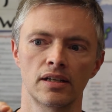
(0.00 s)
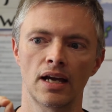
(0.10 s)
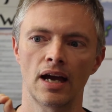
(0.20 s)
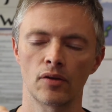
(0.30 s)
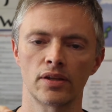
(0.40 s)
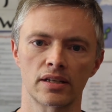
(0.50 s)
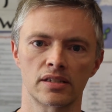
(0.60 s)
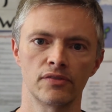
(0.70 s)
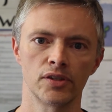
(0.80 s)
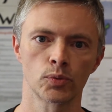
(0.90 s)
how the
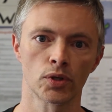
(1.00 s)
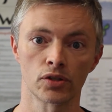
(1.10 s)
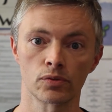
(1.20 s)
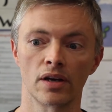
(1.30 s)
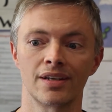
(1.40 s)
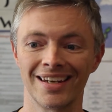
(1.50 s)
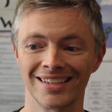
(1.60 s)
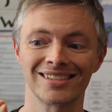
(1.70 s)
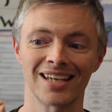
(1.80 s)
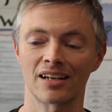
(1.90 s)
activities were going to run and
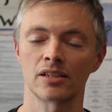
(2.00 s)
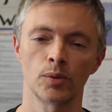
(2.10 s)
exactly